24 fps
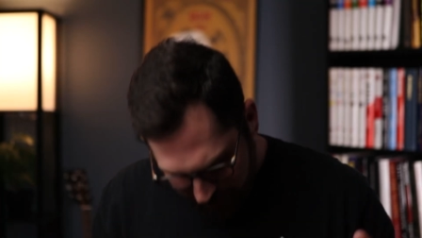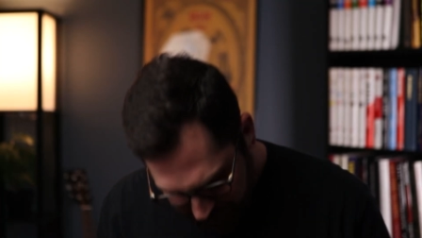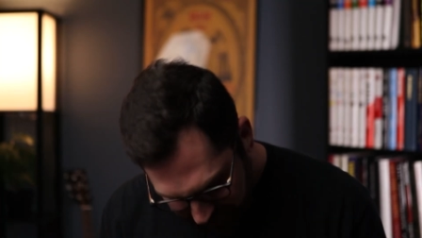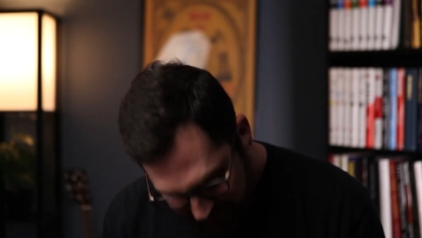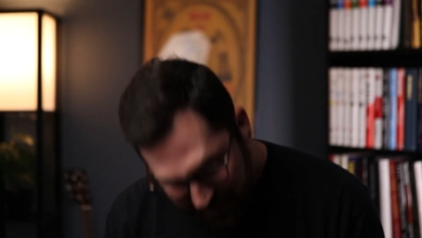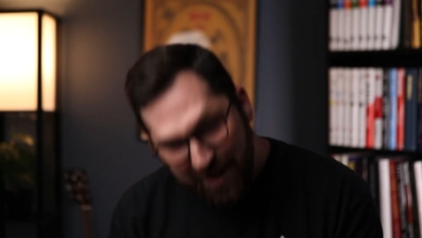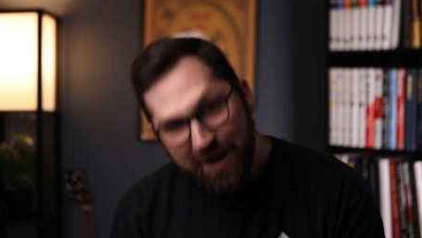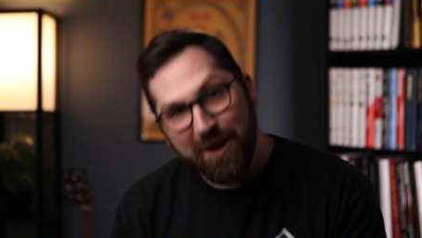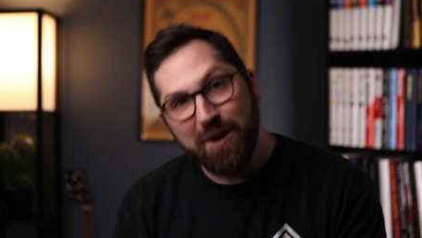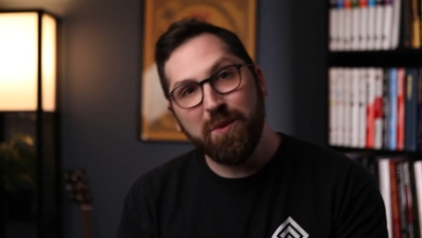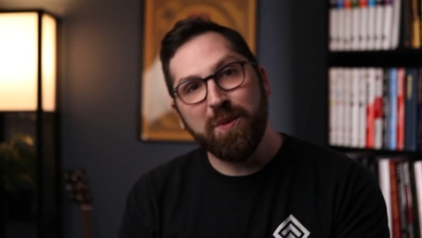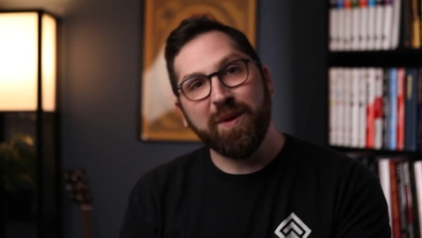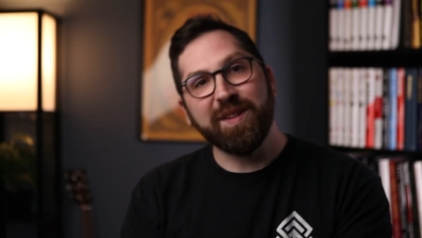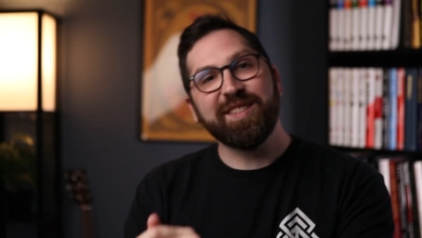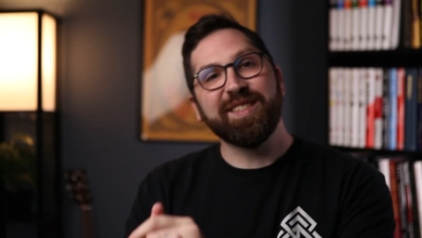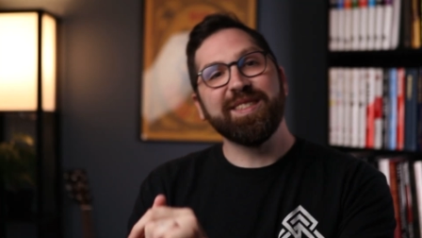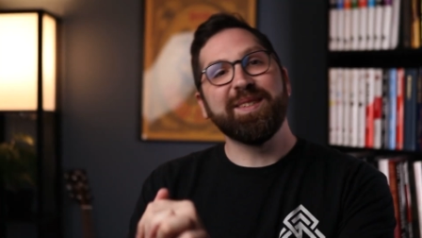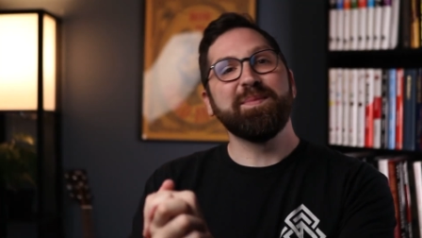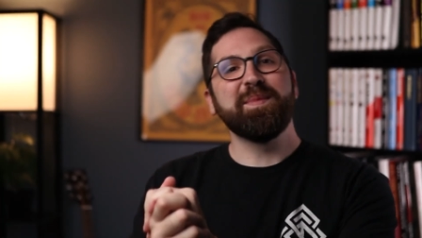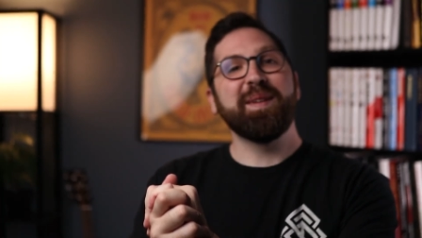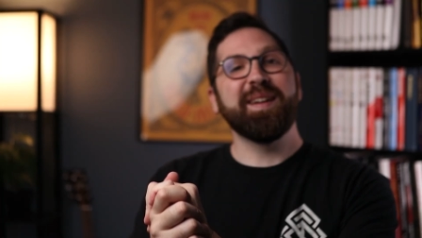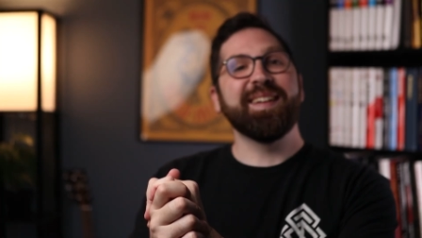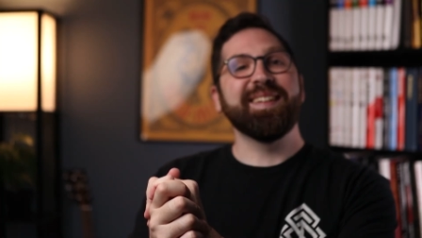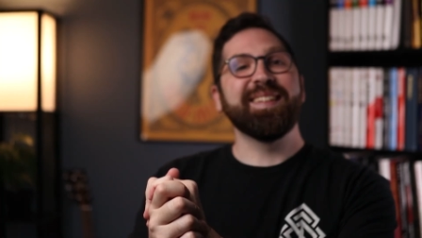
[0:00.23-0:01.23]
Yo, what's
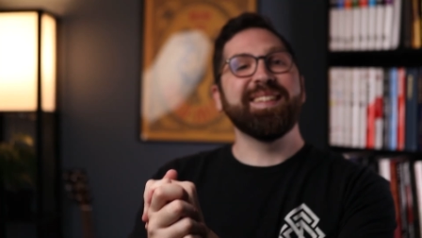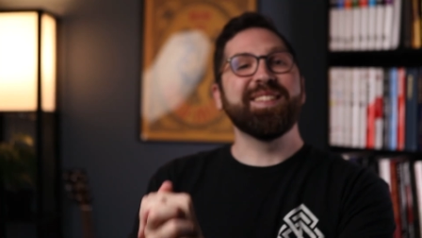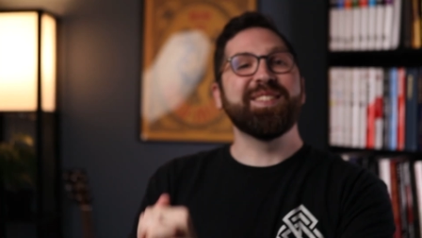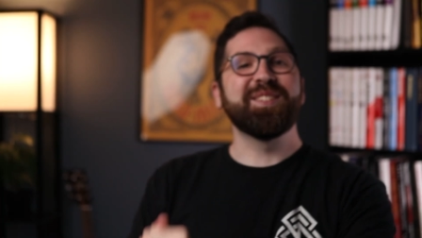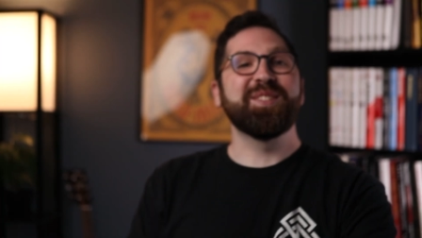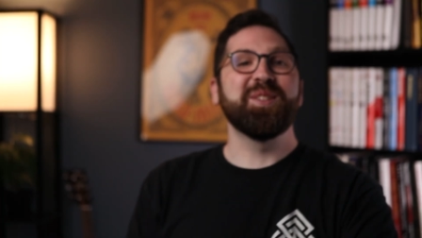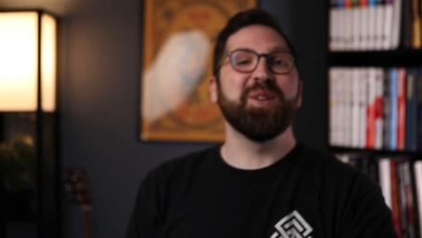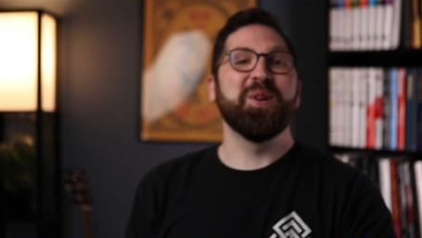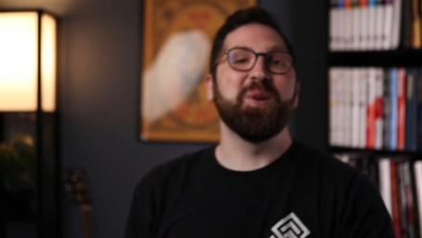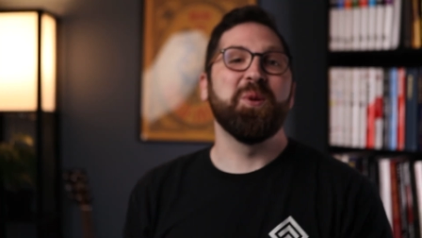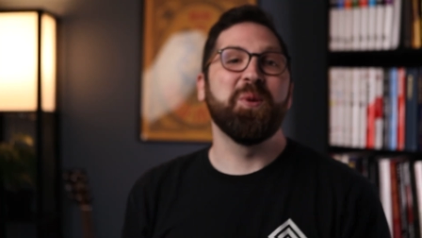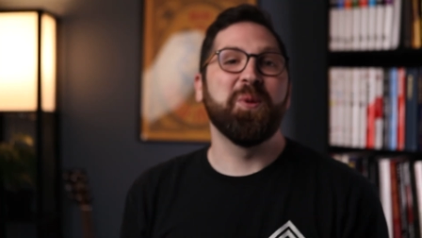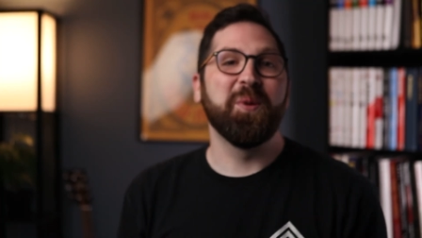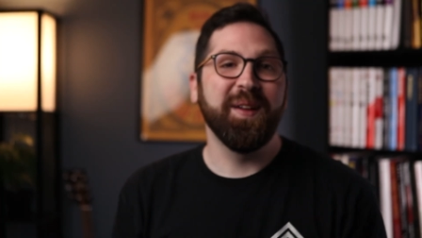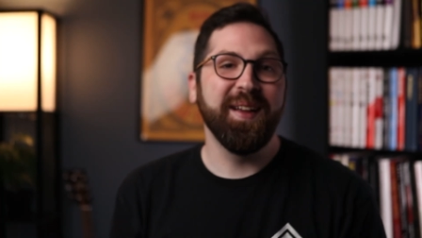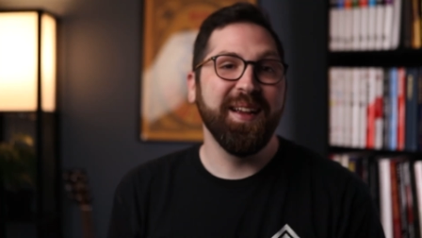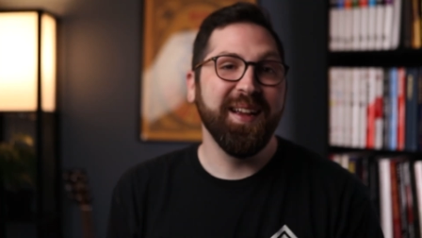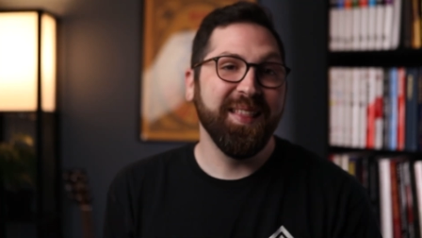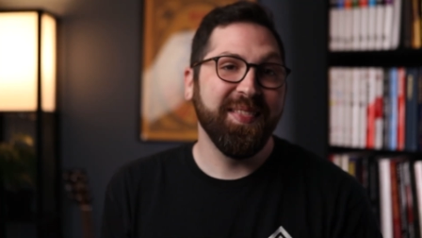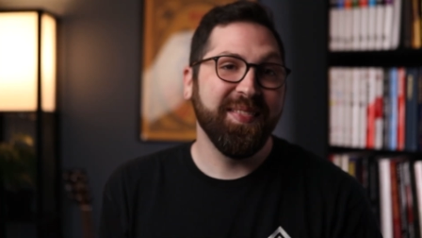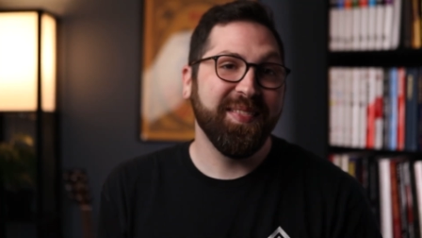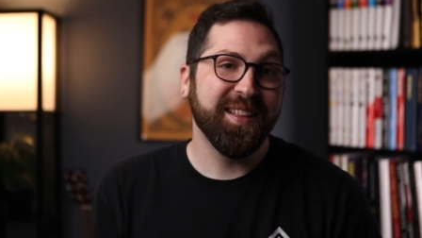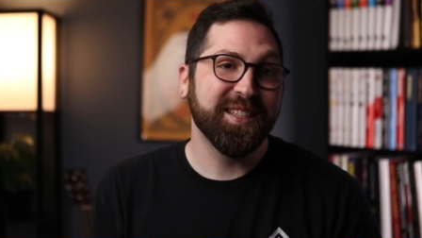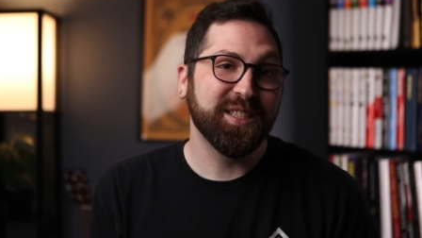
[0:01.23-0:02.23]
up guys? So
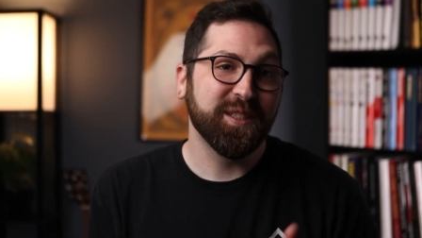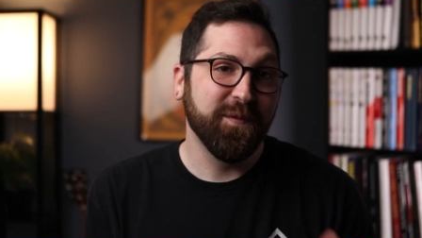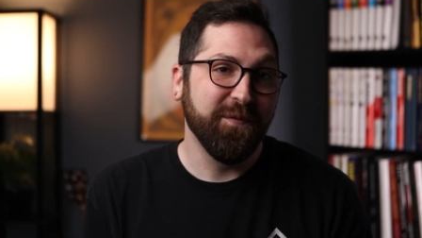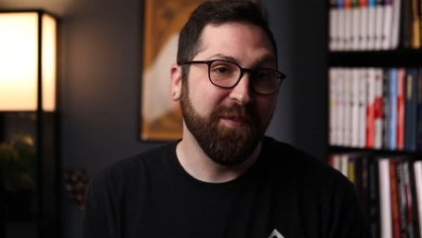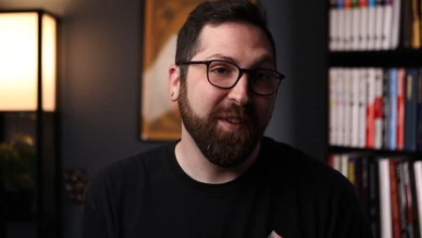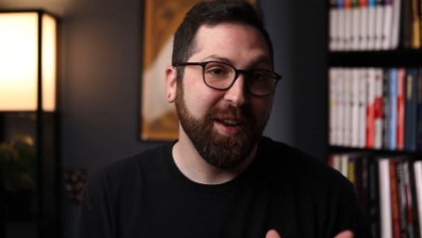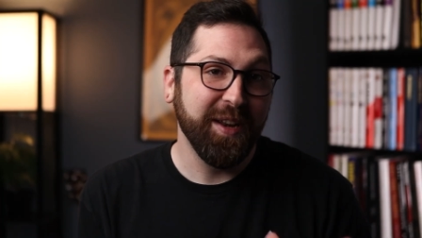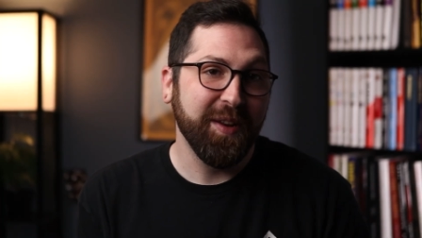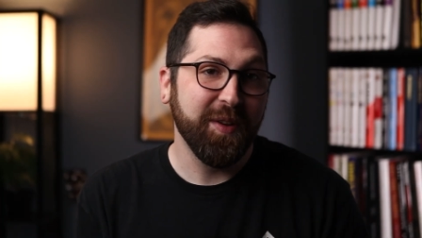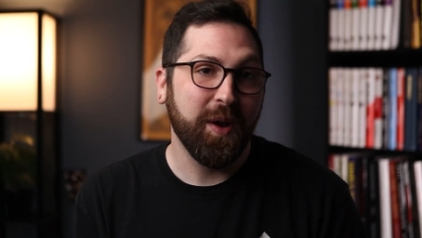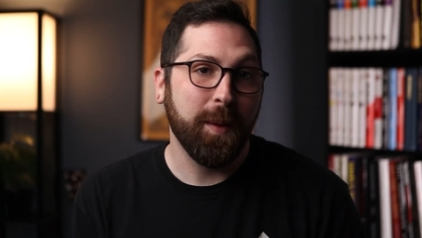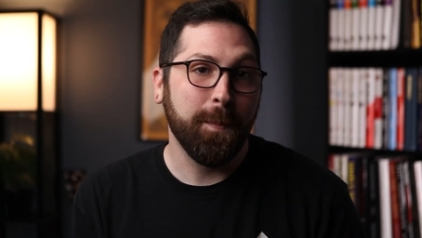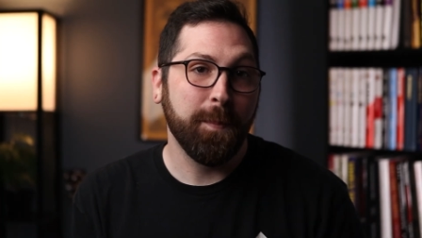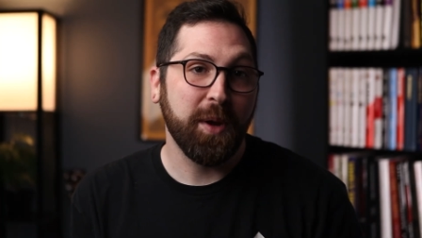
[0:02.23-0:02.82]
in this video,